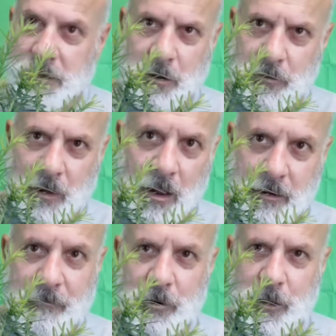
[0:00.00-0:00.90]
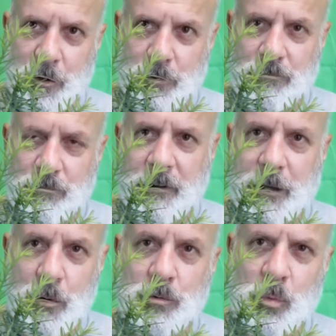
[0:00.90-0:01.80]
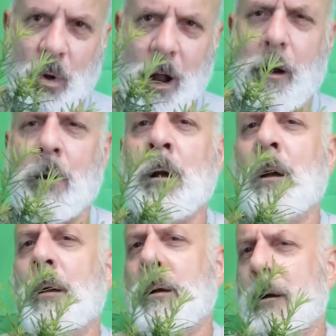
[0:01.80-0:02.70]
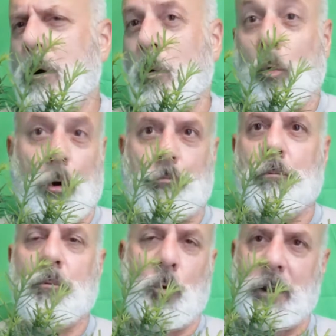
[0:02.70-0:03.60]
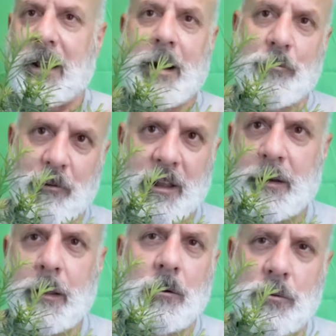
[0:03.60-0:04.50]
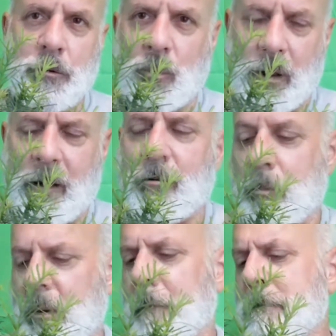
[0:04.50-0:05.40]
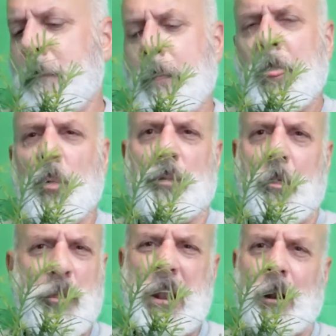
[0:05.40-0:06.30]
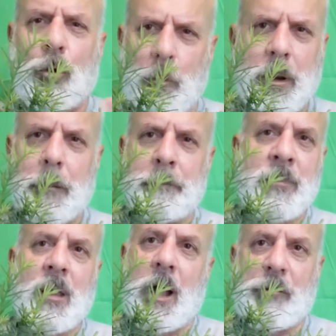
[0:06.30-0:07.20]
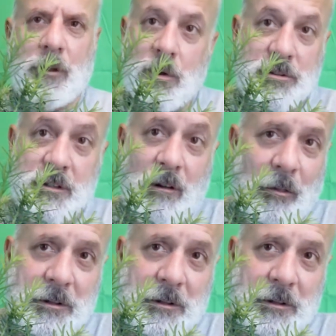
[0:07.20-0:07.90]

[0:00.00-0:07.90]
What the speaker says: tell you never to reuse wire. or you get it re-annealed or whatever. But with the thin aluminum, I reuse it all the